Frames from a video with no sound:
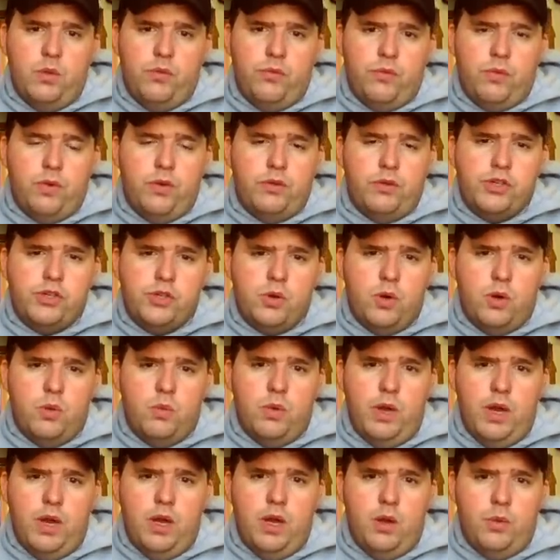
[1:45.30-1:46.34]
for a
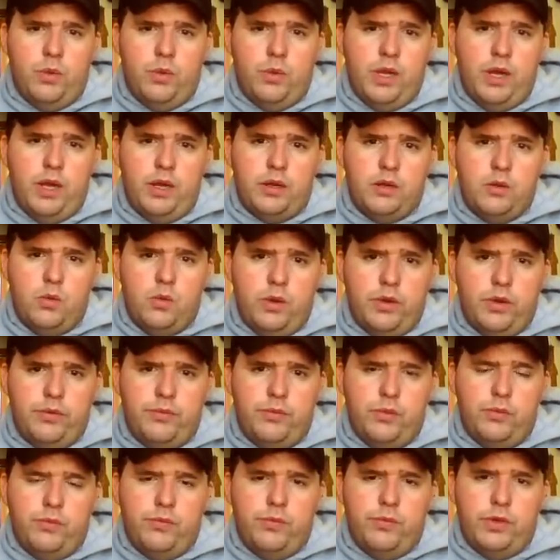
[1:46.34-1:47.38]
short while. We caught quite a
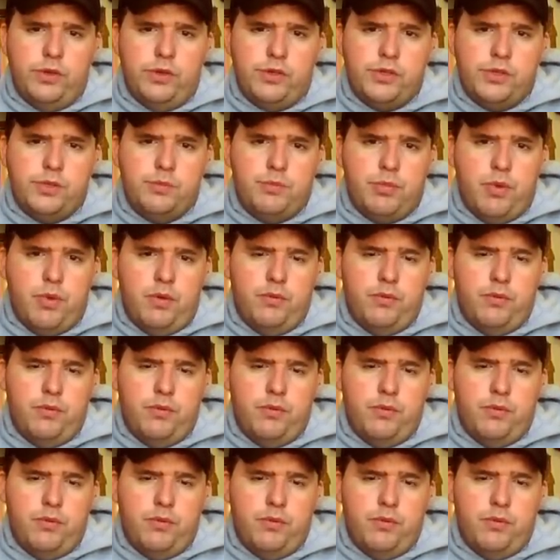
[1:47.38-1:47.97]
few fish,